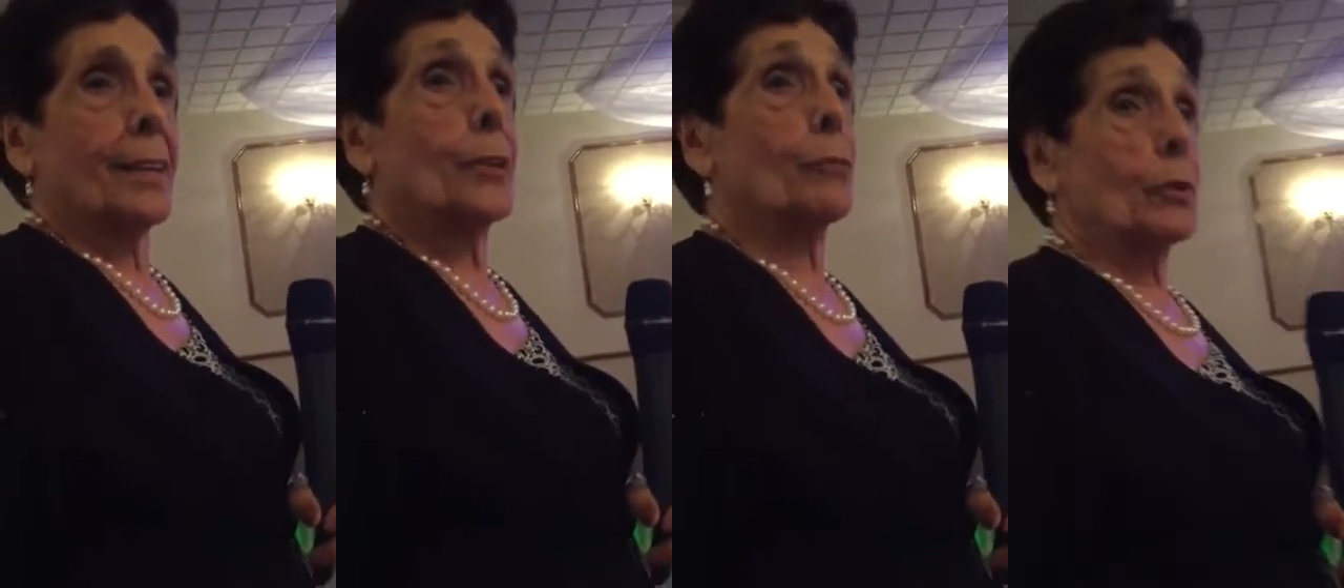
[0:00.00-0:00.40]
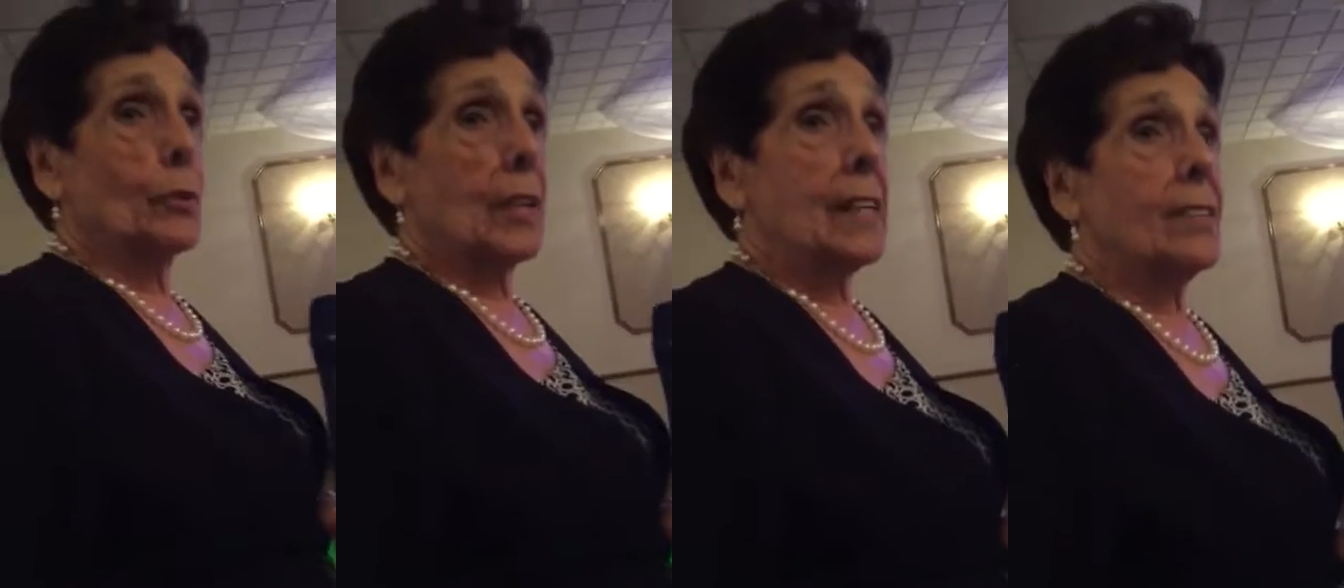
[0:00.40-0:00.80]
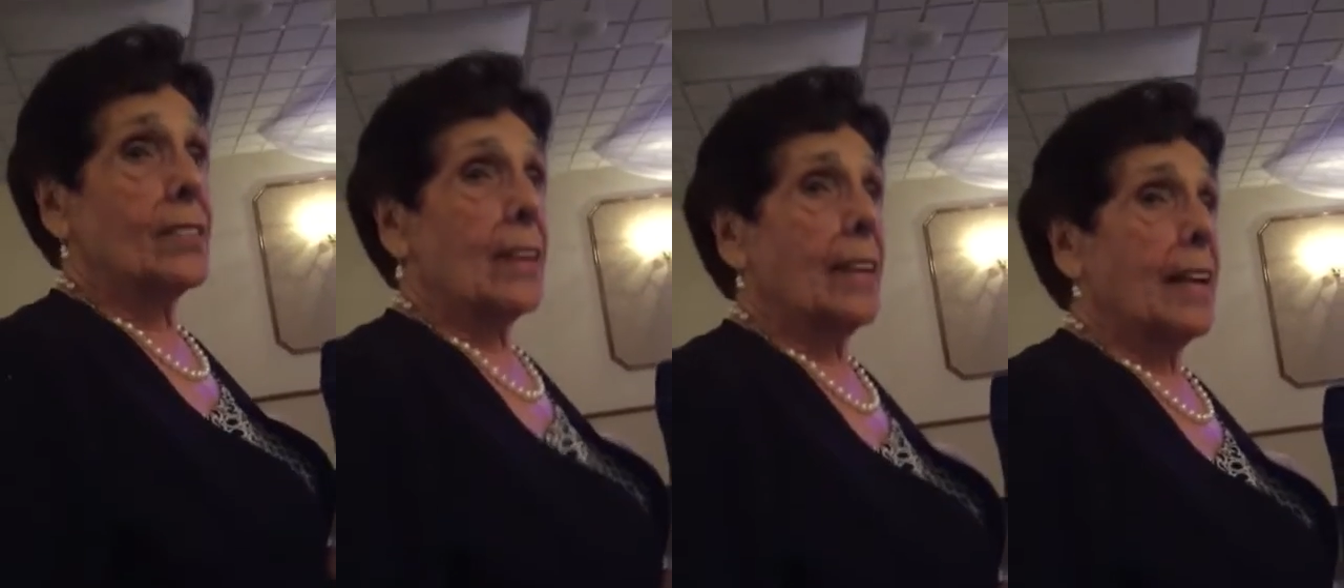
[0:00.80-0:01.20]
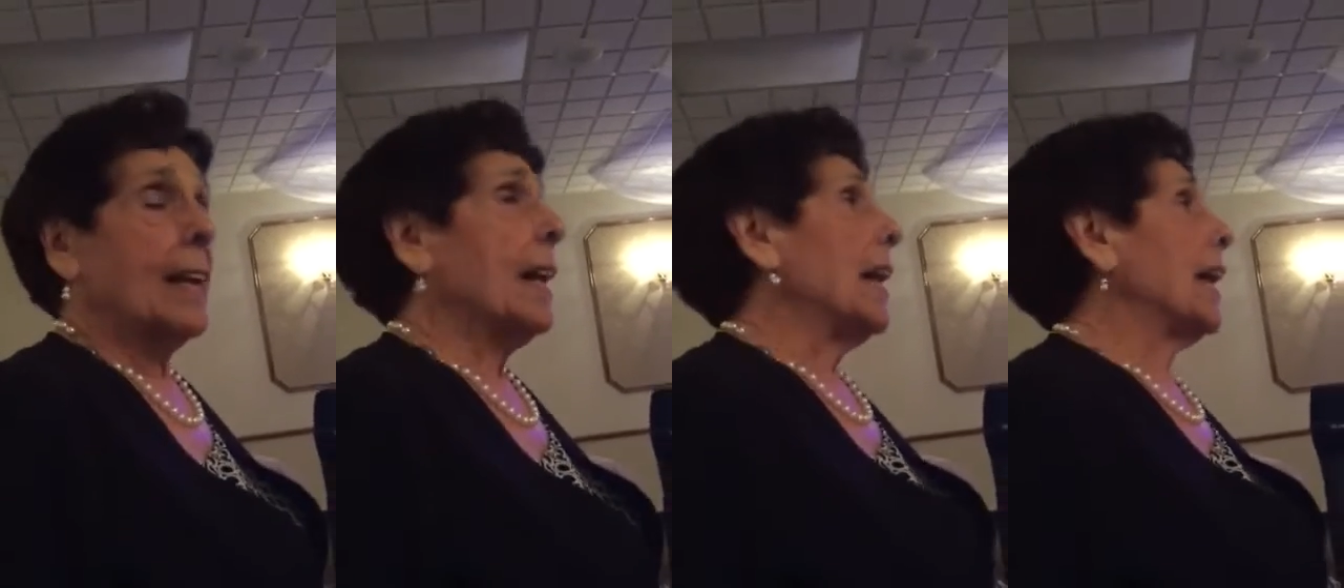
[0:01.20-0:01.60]
the Rudys,
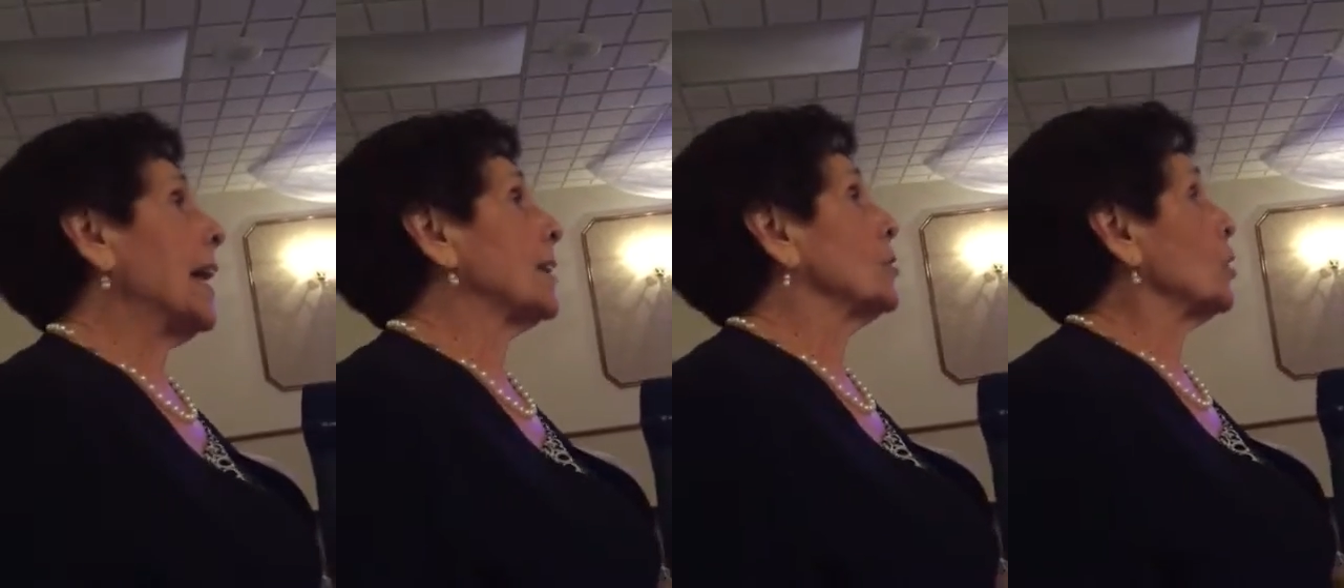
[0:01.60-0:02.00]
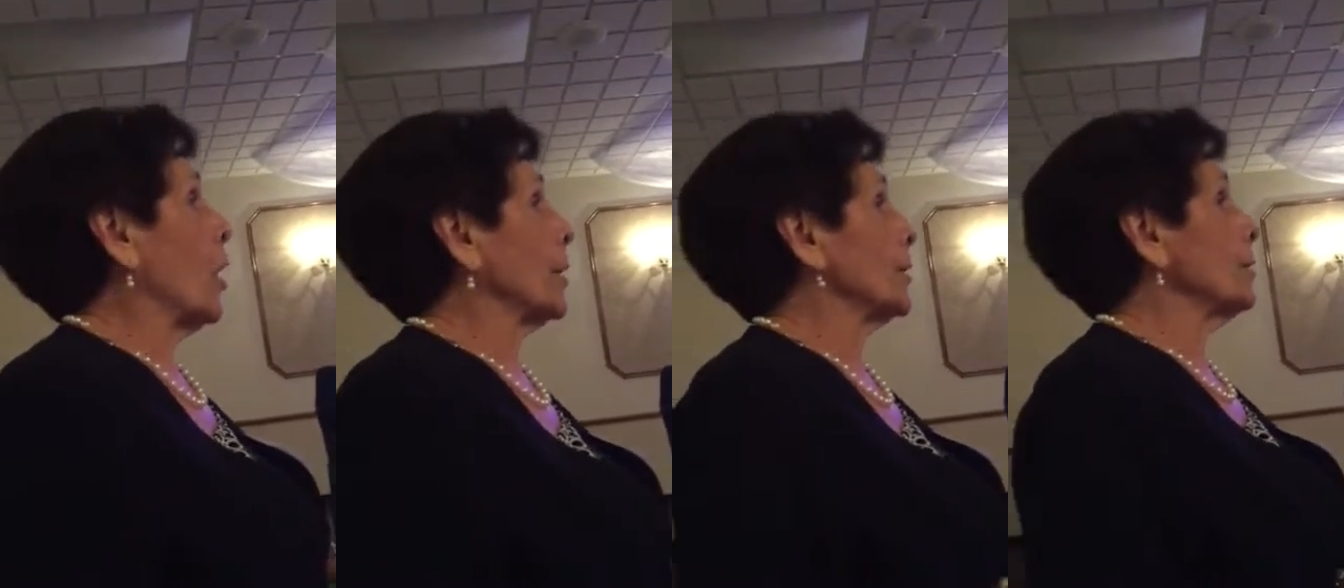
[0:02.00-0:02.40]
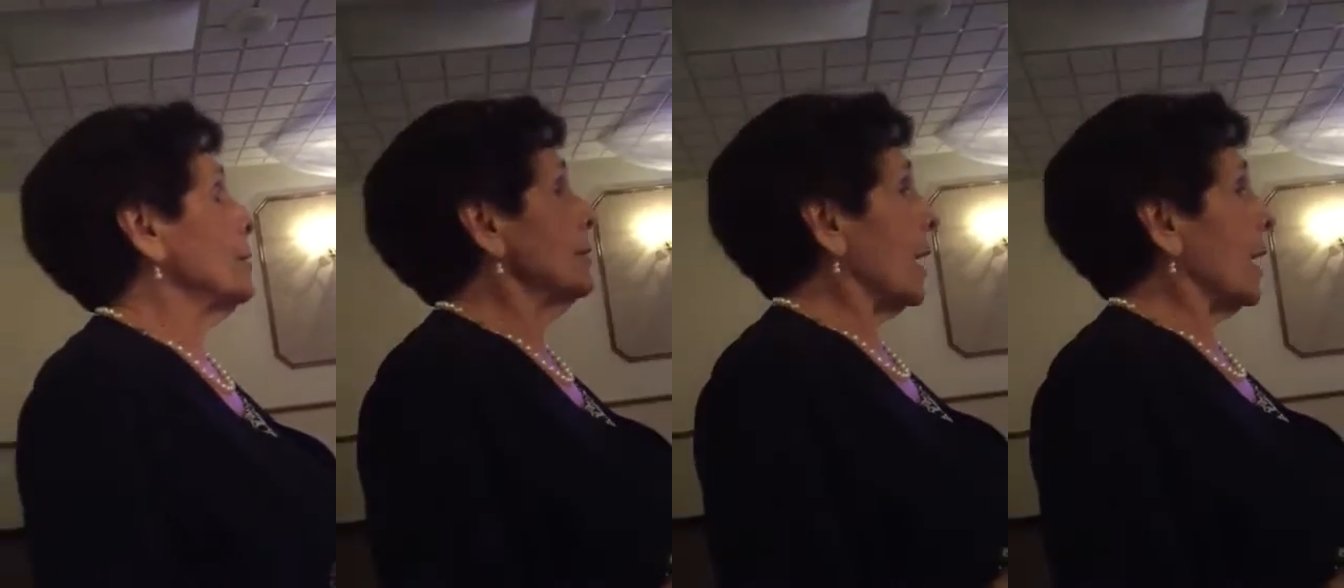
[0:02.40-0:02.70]
had a daughter,